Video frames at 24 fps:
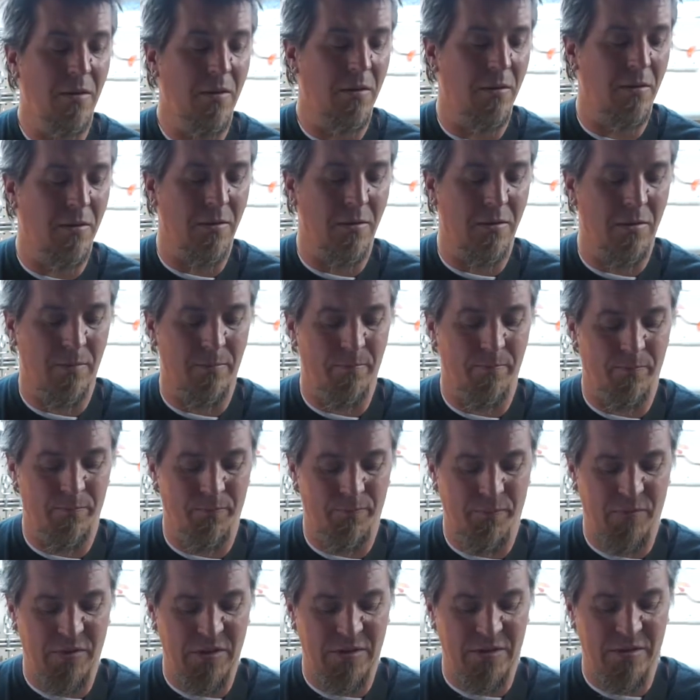The
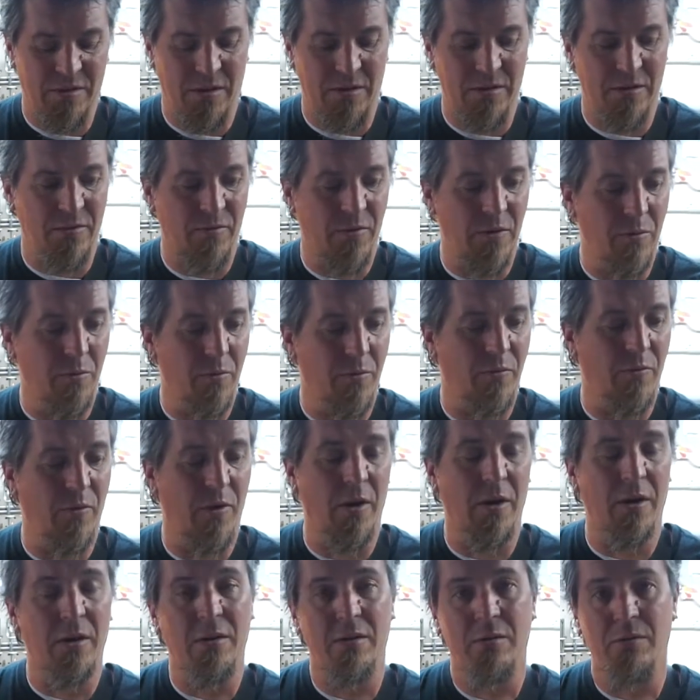sides of it were
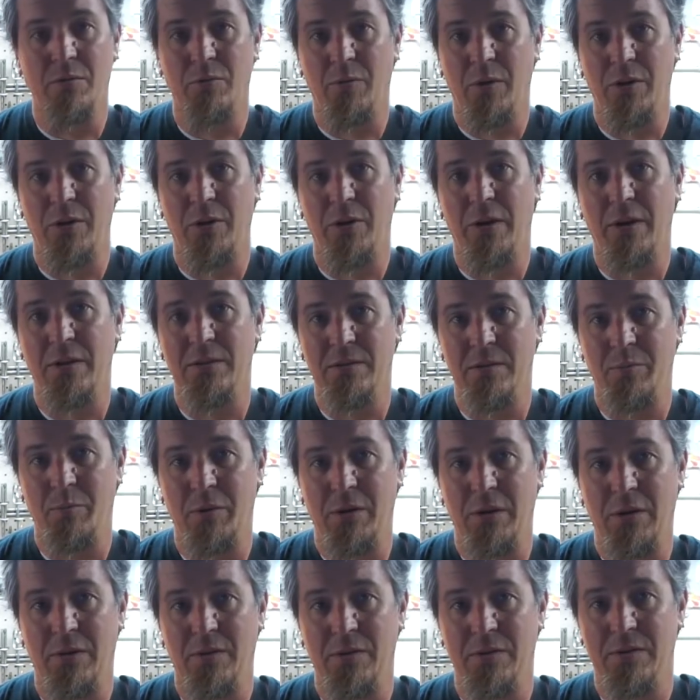fine. You run your hands up and
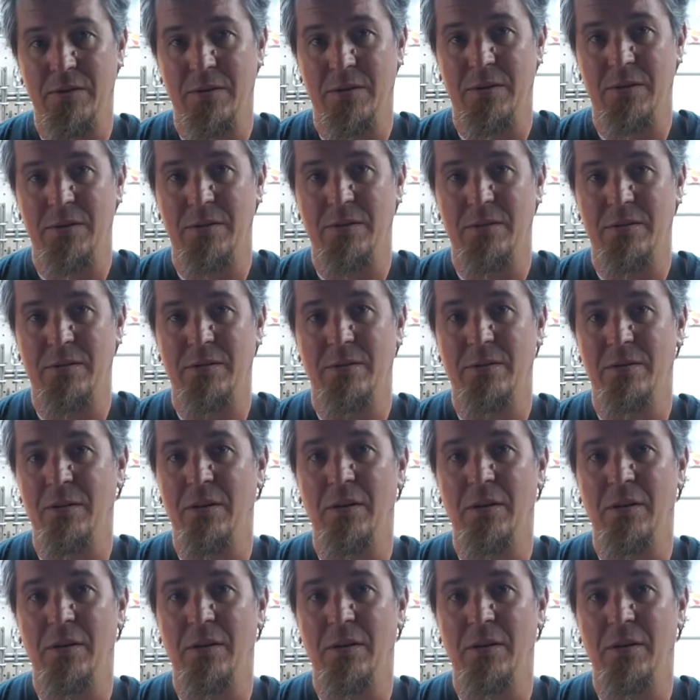down the sides,